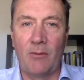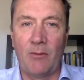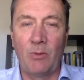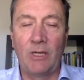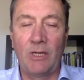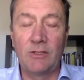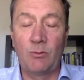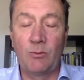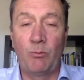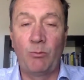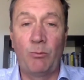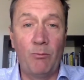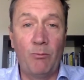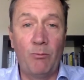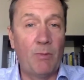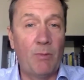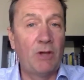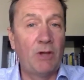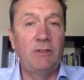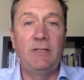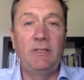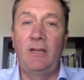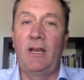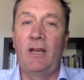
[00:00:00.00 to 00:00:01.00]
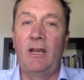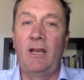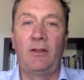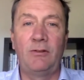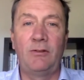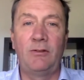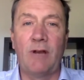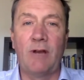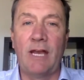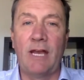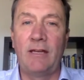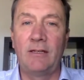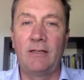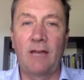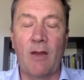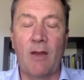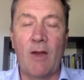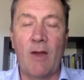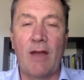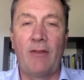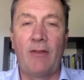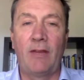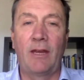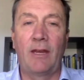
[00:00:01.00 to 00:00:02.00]
because most of the other trainers go
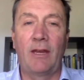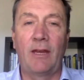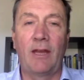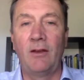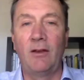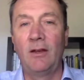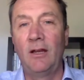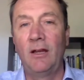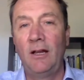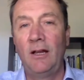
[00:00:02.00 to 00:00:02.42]
out and they go,